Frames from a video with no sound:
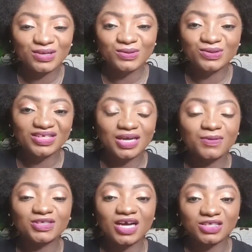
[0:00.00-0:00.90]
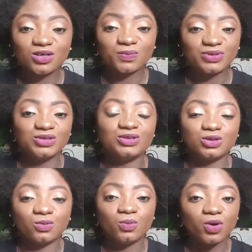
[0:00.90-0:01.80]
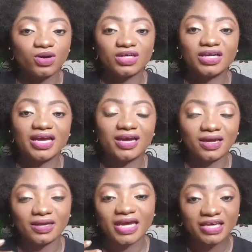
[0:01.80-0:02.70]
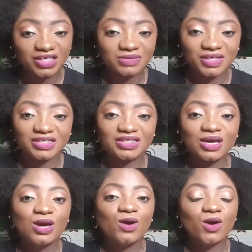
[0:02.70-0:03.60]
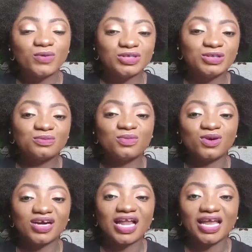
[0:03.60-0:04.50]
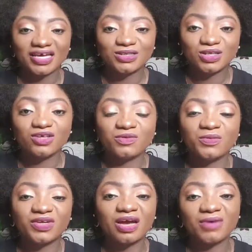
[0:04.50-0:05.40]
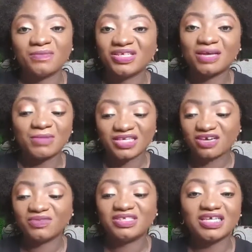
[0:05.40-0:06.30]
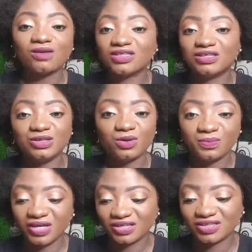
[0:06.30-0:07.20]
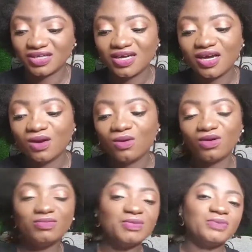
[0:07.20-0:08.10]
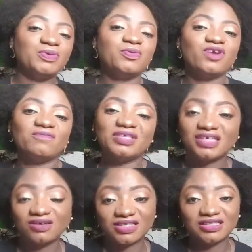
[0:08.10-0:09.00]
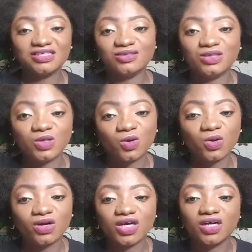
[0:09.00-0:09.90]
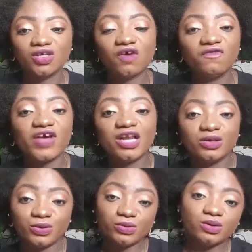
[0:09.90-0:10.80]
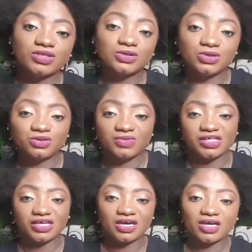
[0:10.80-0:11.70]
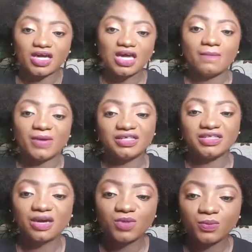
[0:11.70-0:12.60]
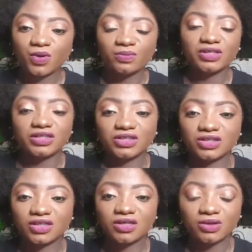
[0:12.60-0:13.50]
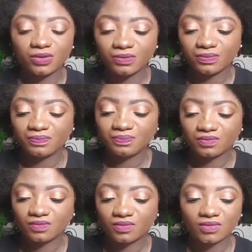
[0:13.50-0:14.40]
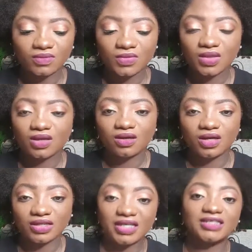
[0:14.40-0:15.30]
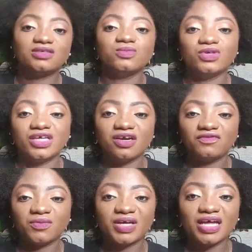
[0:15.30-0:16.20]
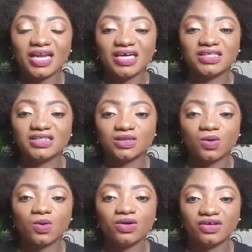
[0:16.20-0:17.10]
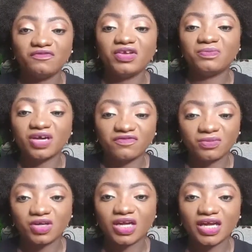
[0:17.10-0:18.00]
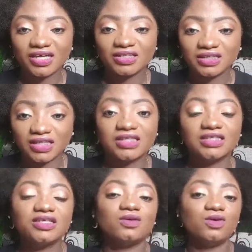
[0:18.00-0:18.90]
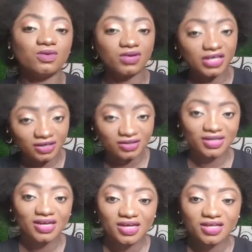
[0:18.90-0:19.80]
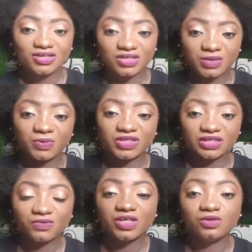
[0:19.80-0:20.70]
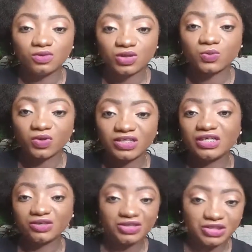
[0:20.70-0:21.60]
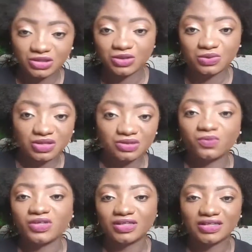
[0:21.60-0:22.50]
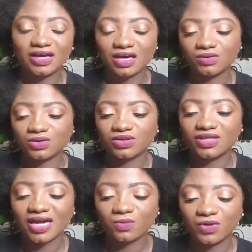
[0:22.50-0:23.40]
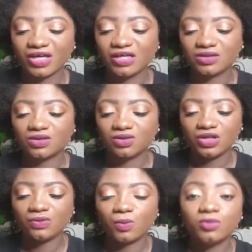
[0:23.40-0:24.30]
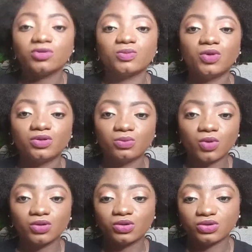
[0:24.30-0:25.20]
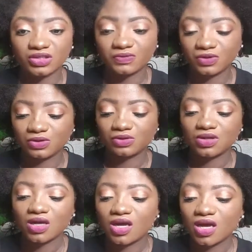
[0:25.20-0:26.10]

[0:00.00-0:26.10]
It actually opens you to more engagement, opens you to more clients. So a lot of people that might have been doubting your page, or maybe people have been doubting your value on social media, by the time you publish a testimonial from a client or a feedback from your clients, then they see that, okay, So this person really knows what he or she is doing with this account. So that way it opens more doors for you.